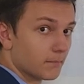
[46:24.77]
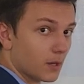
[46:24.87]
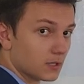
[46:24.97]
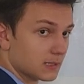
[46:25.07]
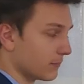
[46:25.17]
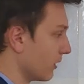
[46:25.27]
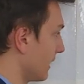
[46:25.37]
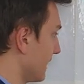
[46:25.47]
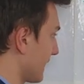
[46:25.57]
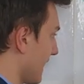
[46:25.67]

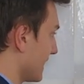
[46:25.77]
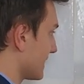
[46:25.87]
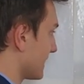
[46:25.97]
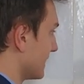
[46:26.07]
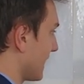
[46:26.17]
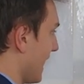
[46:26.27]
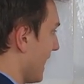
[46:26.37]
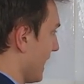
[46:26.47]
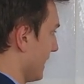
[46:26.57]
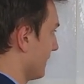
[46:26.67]
multiple, a constant
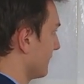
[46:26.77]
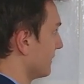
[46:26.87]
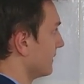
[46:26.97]
a.